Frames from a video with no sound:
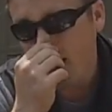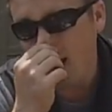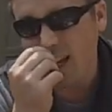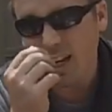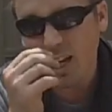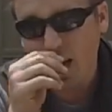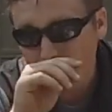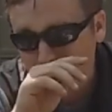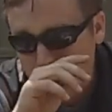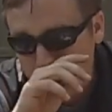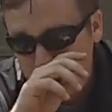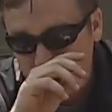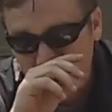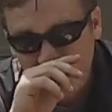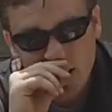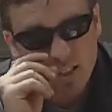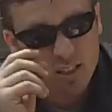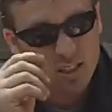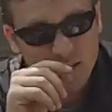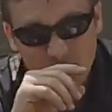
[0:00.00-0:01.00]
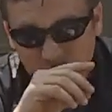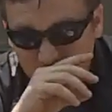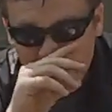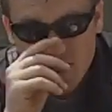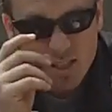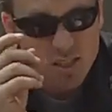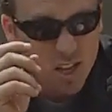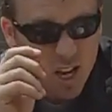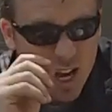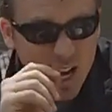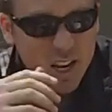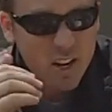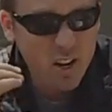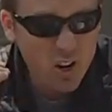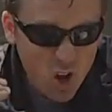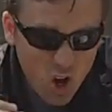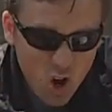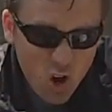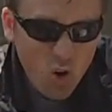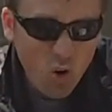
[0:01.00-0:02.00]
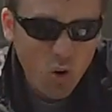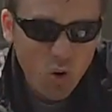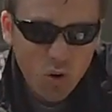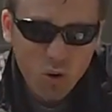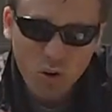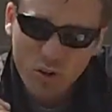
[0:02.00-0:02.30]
And now my dog does not know